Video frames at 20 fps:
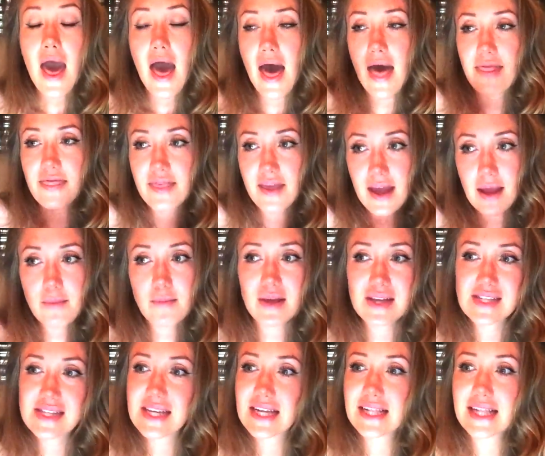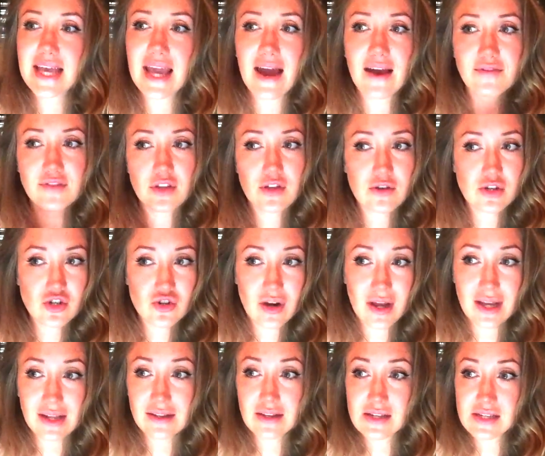And then basically after you
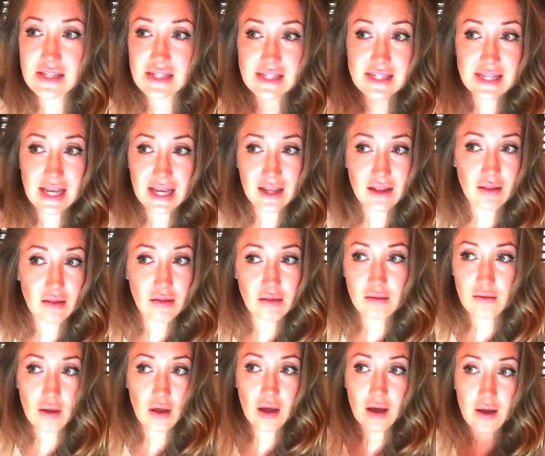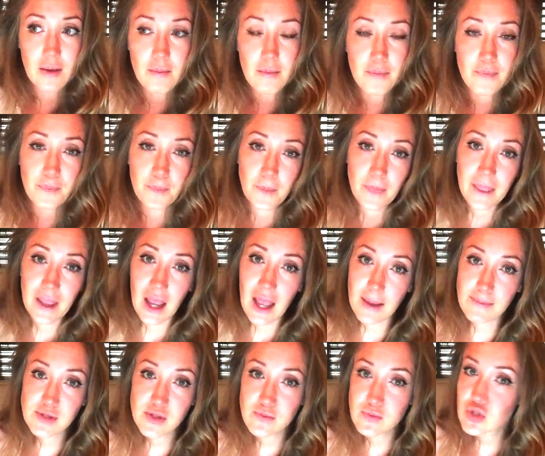drink this second
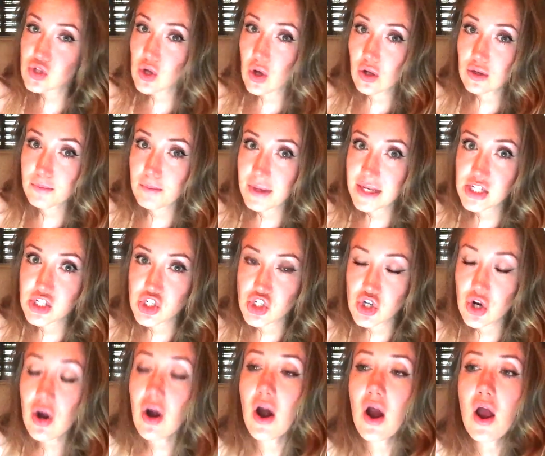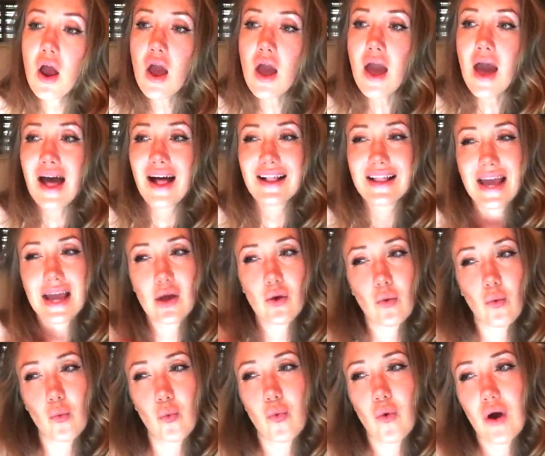Epsom salt mixture,
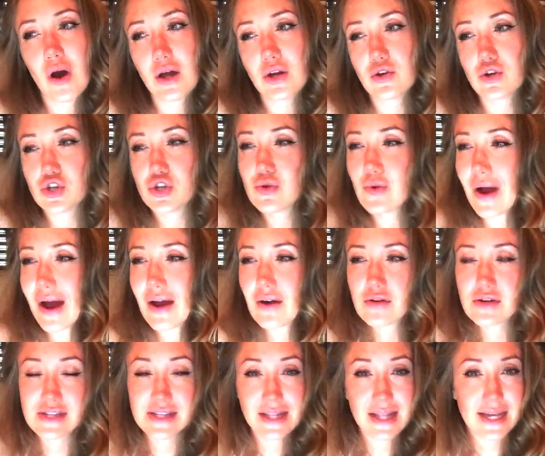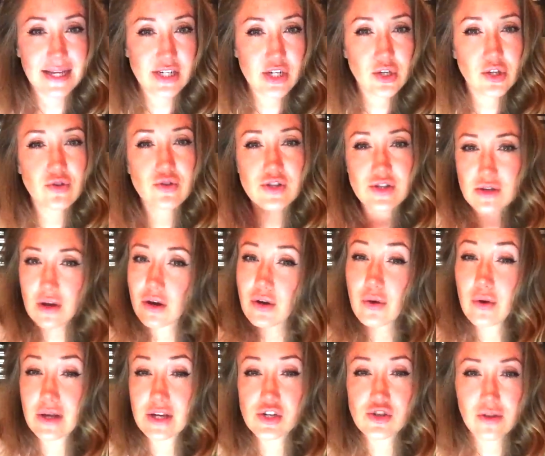like 1 or 2 hours later you start
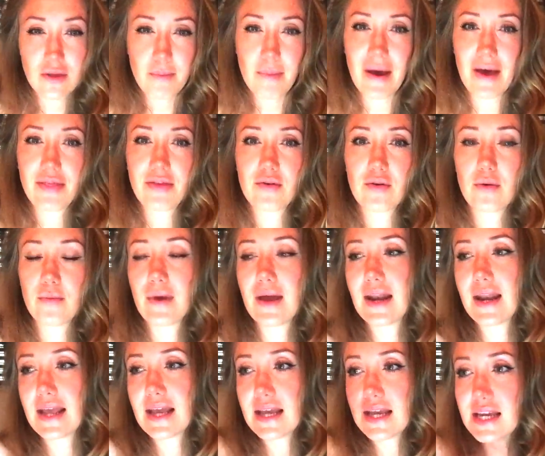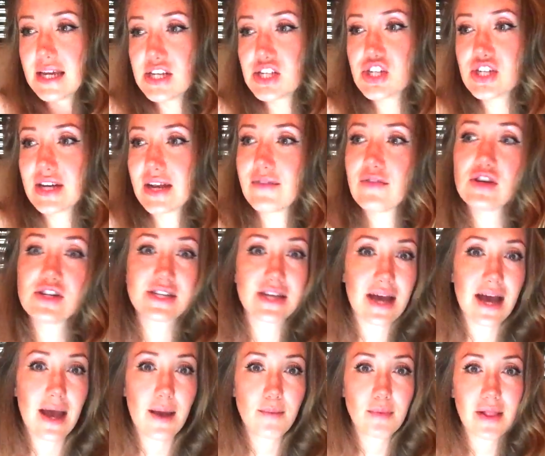going to the bathroom, and each and every
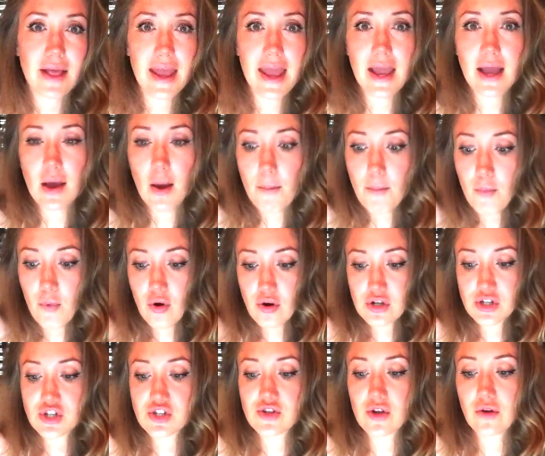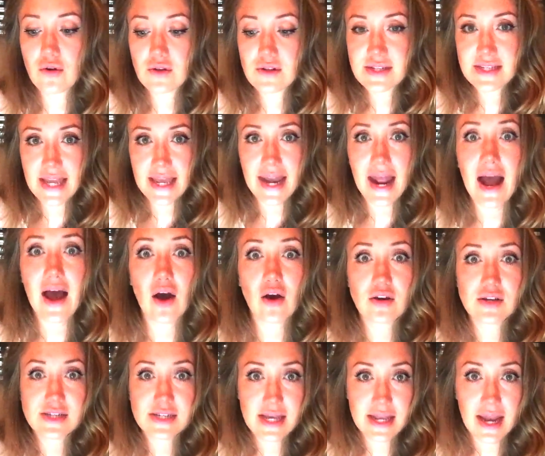time like more stones get
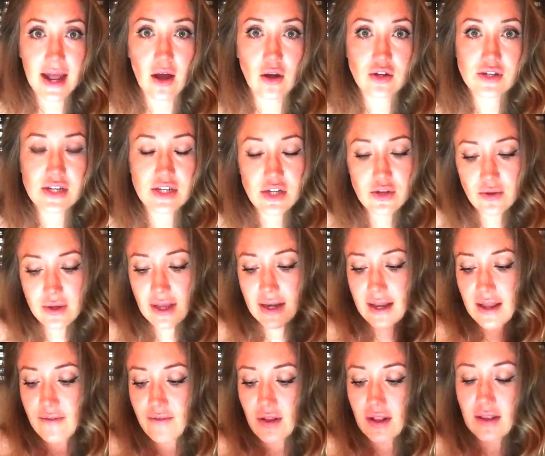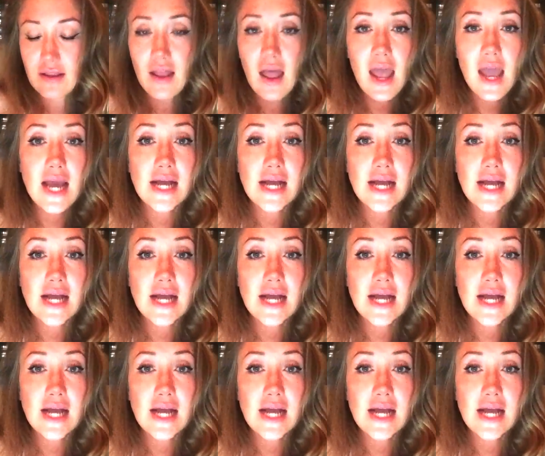out and out, and you can even